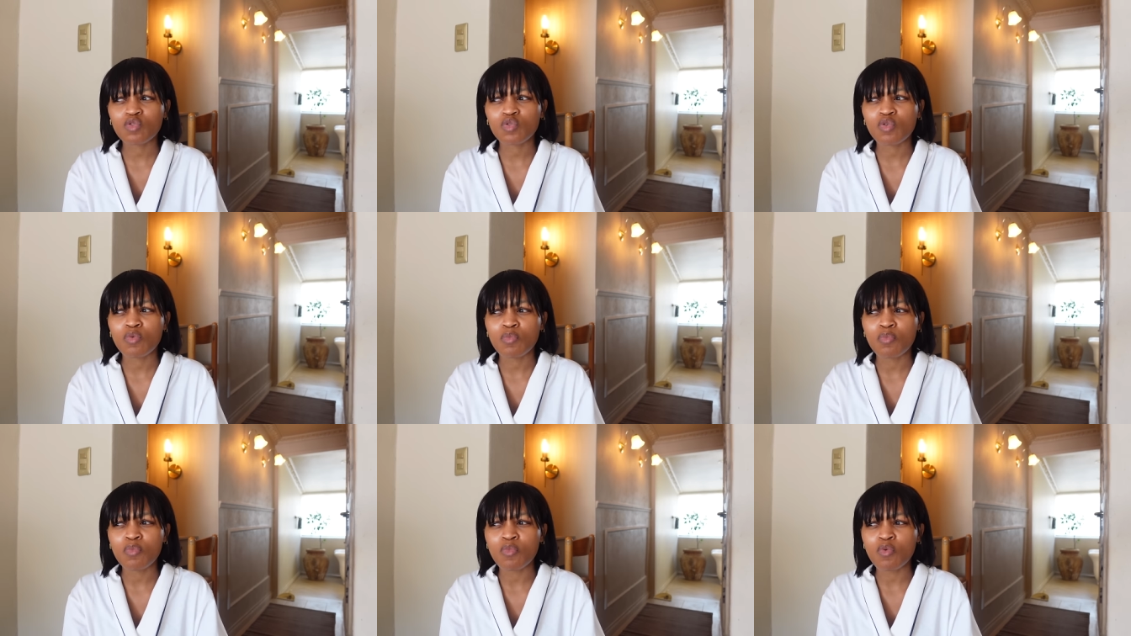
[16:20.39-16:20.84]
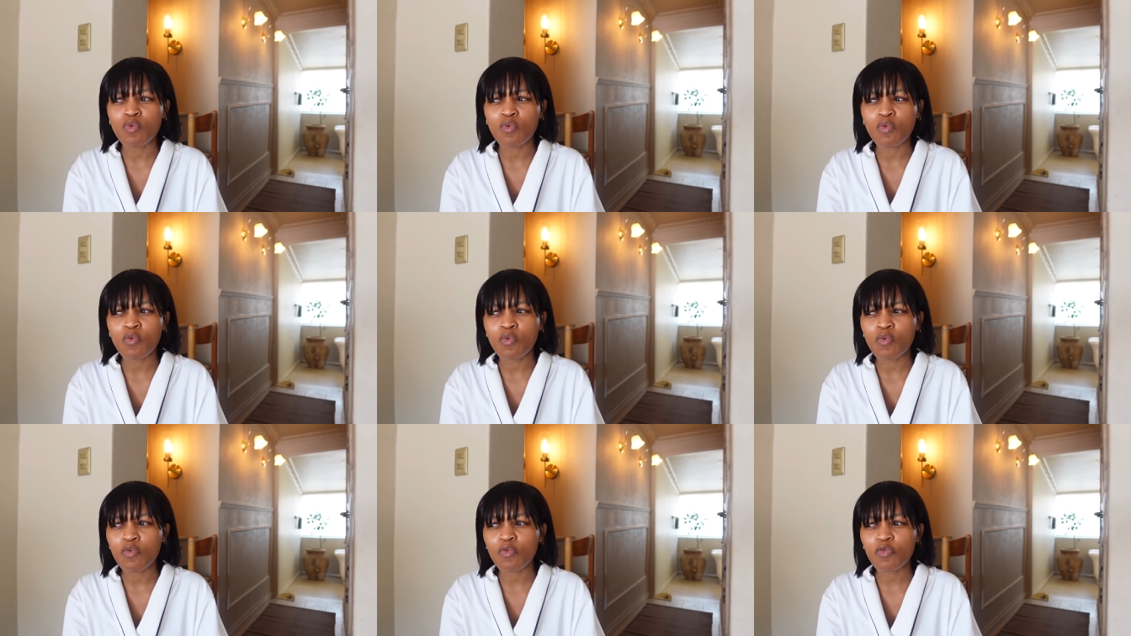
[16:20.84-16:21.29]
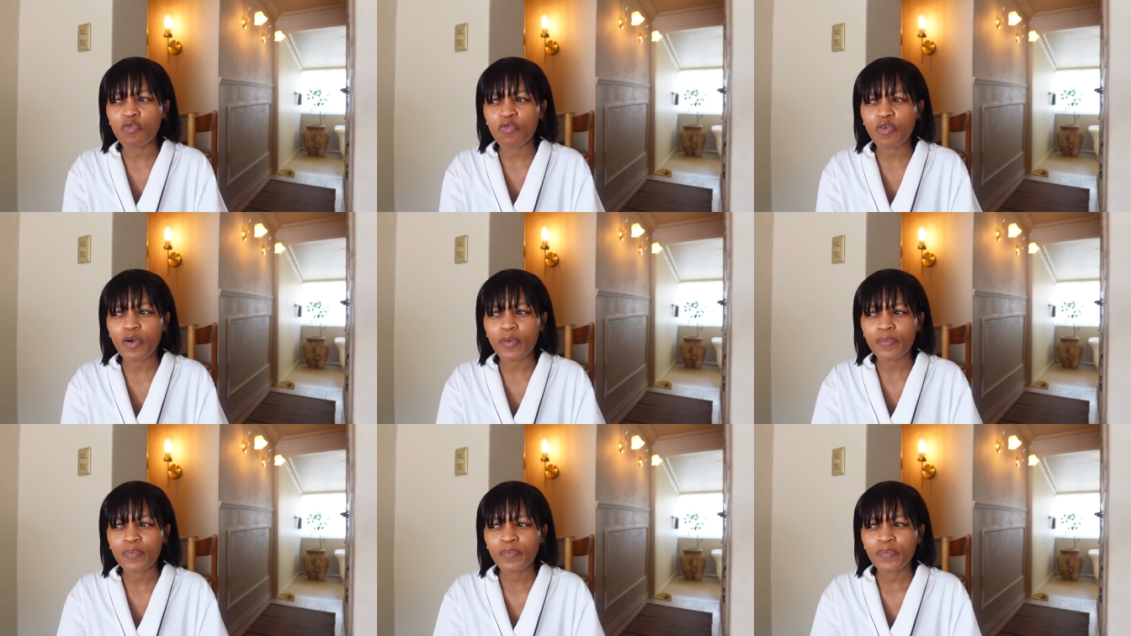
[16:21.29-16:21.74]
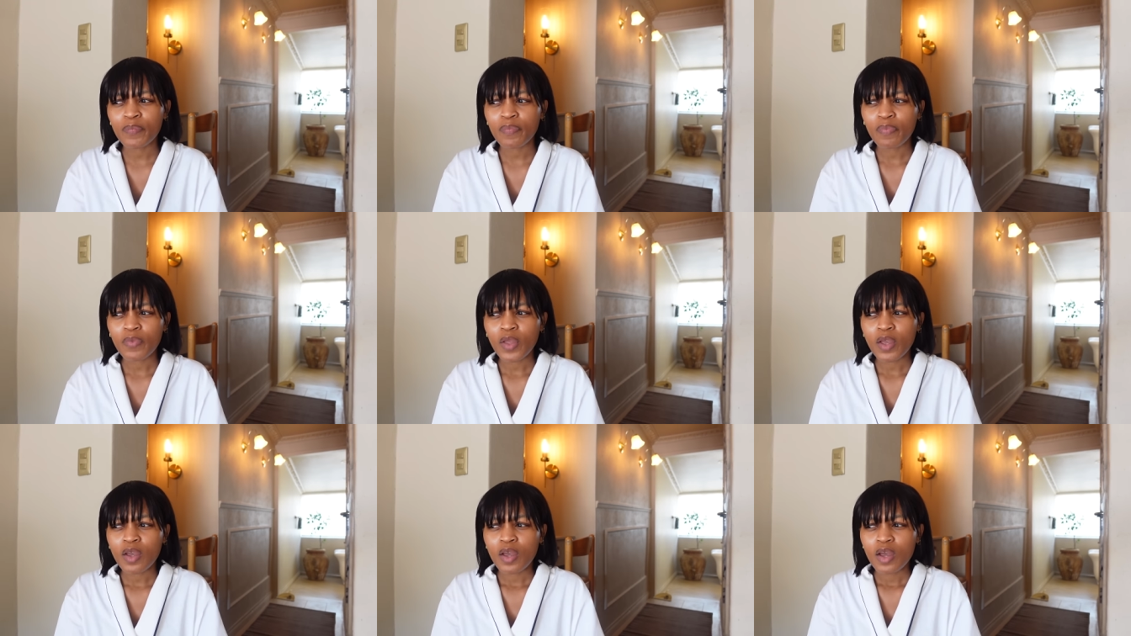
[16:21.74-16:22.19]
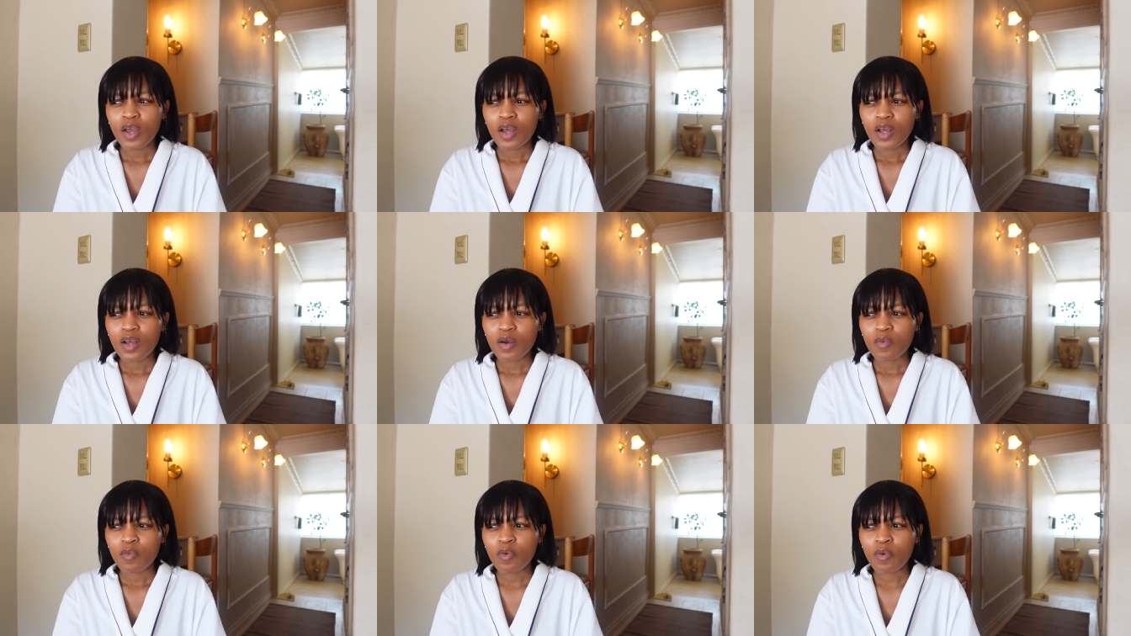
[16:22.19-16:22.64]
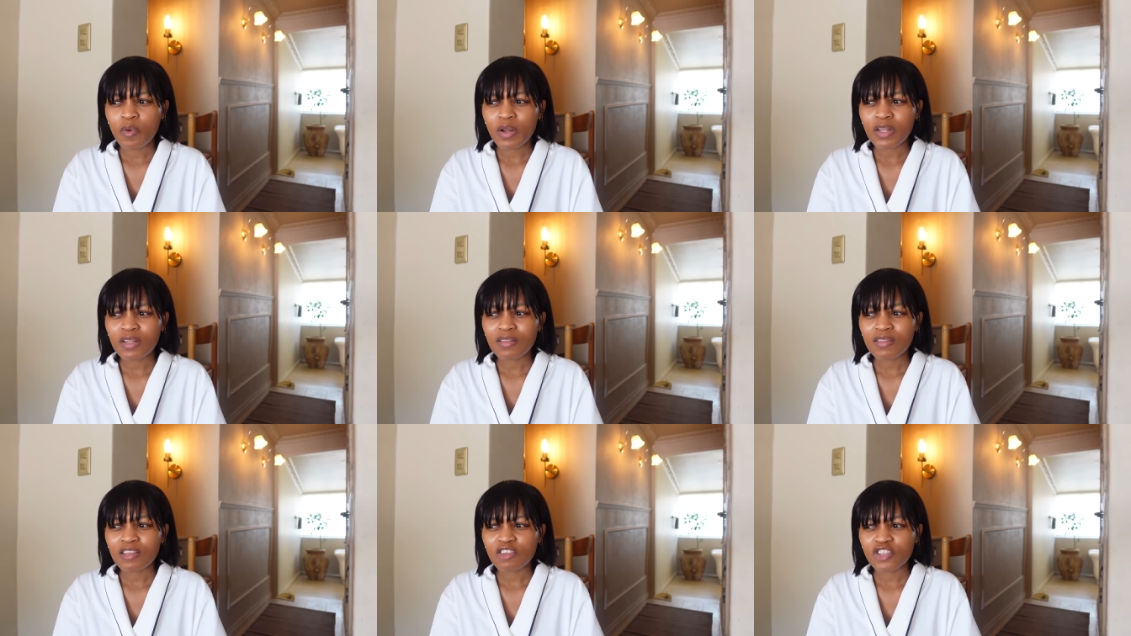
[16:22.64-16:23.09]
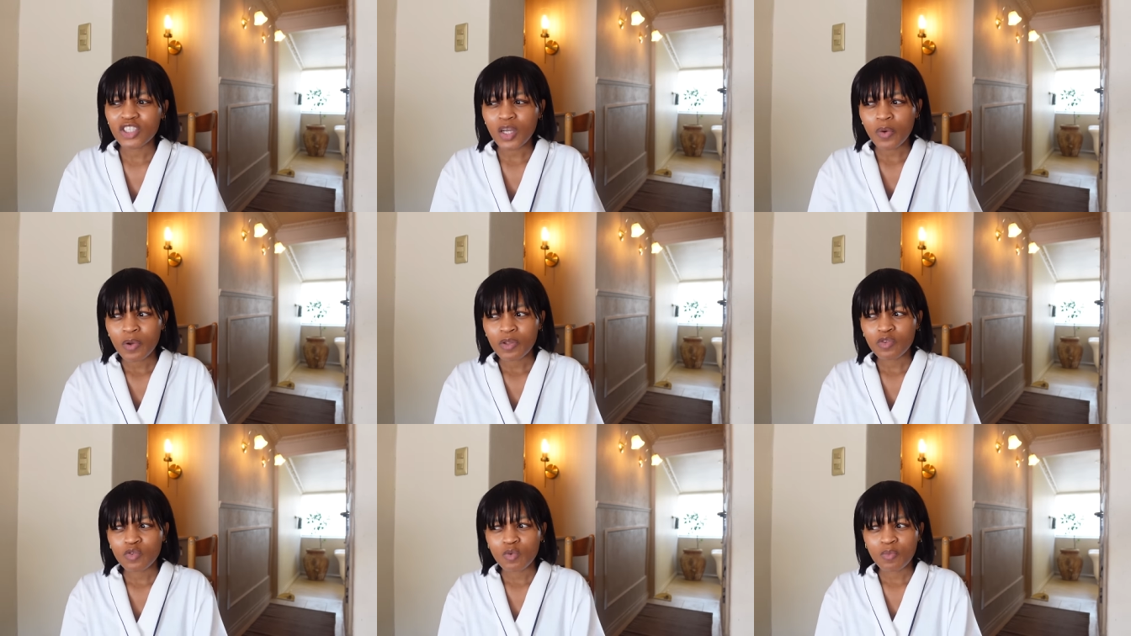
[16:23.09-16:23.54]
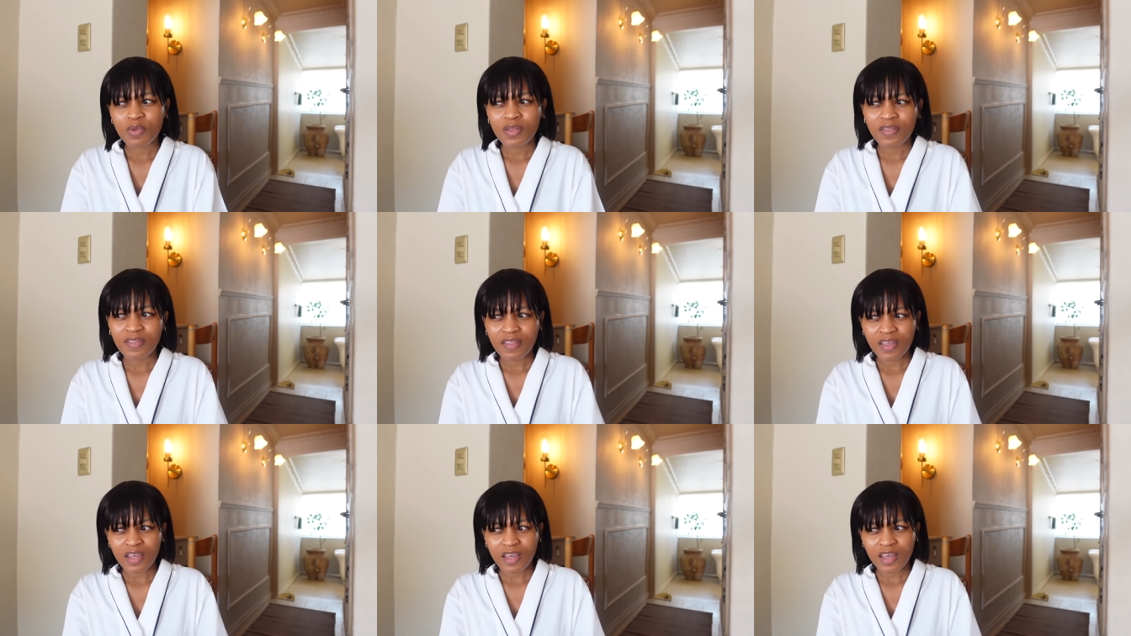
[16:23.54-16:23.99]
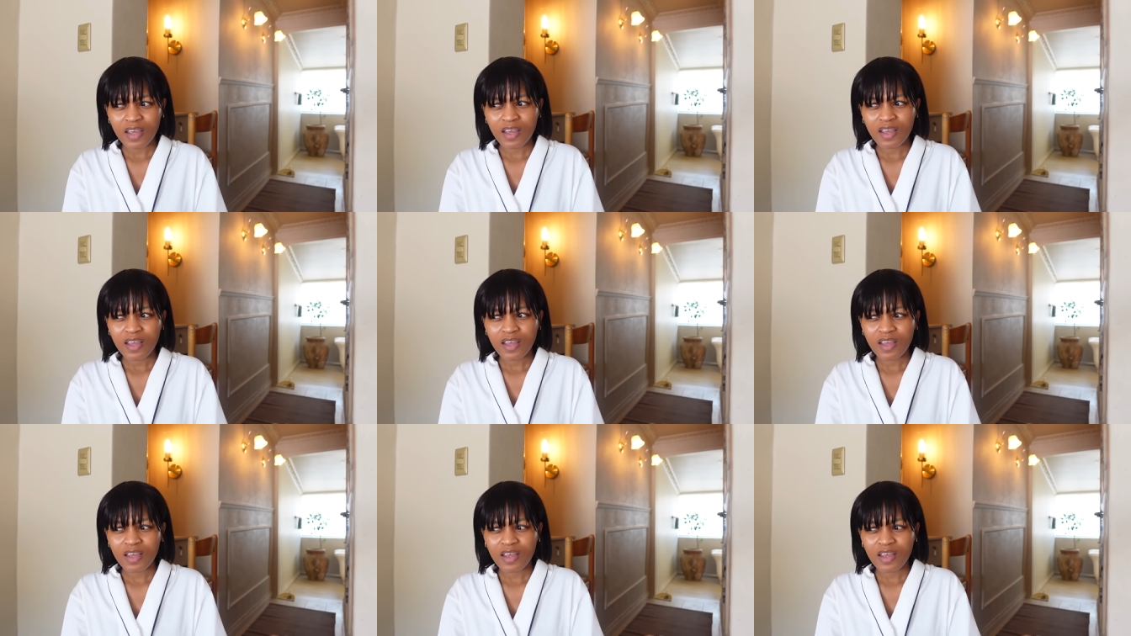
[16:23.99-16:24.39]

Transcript: to move we wanted the shower to be there